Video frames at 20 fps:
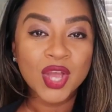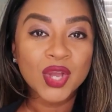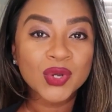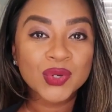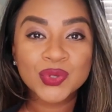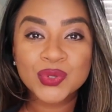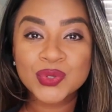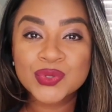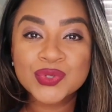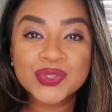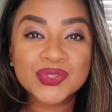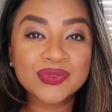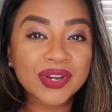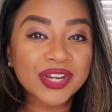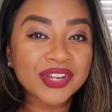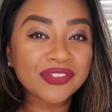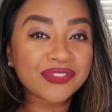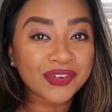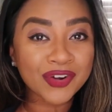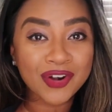Who's
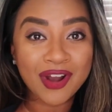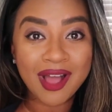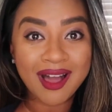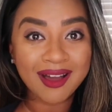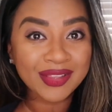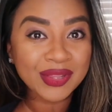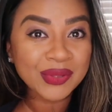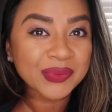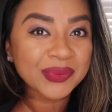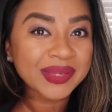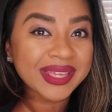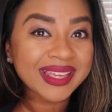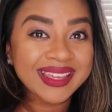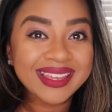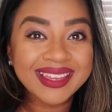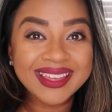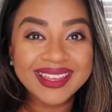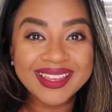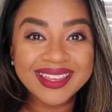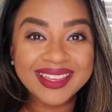ready for
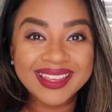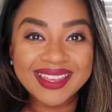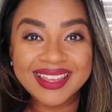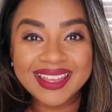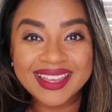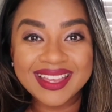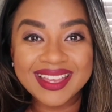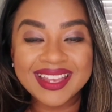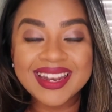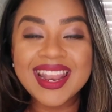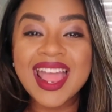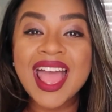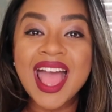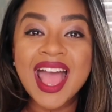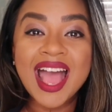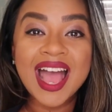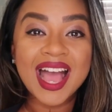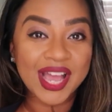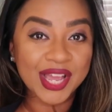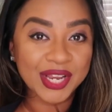Halloween?
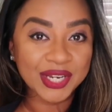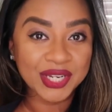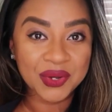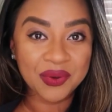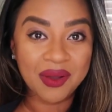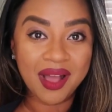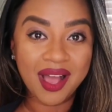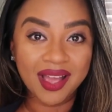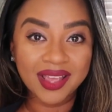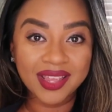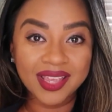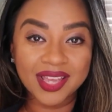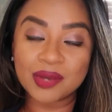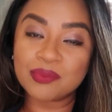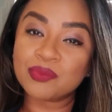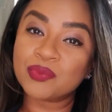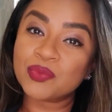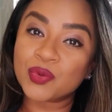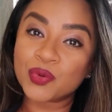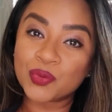I know I
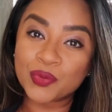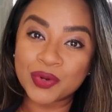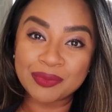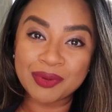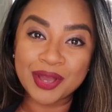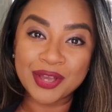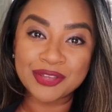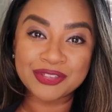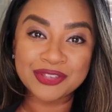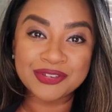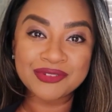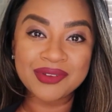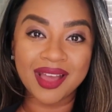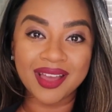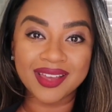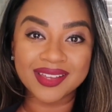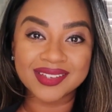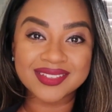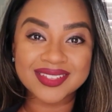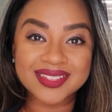am. What about you
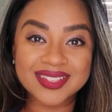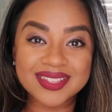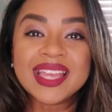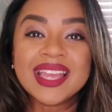guys?